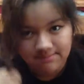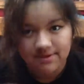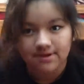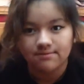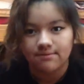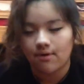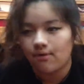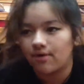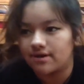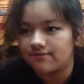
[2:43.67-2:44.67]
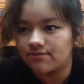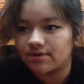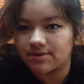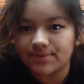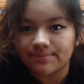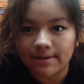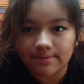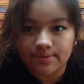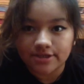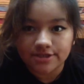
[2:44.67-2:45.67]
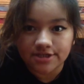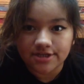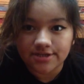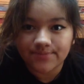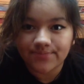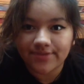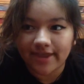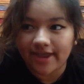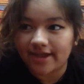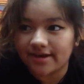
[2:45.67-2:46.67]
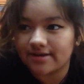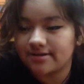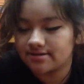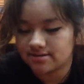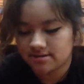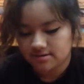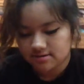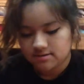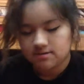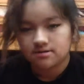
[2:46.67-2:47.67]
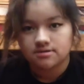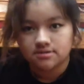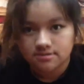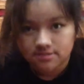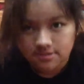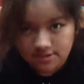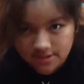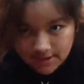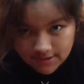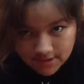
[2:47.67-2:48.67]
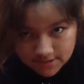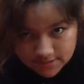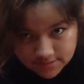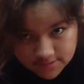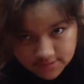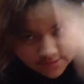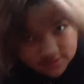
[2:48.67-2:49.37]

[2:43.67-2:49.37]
But whatever. We're going to put bobby pins in it and see how it goes.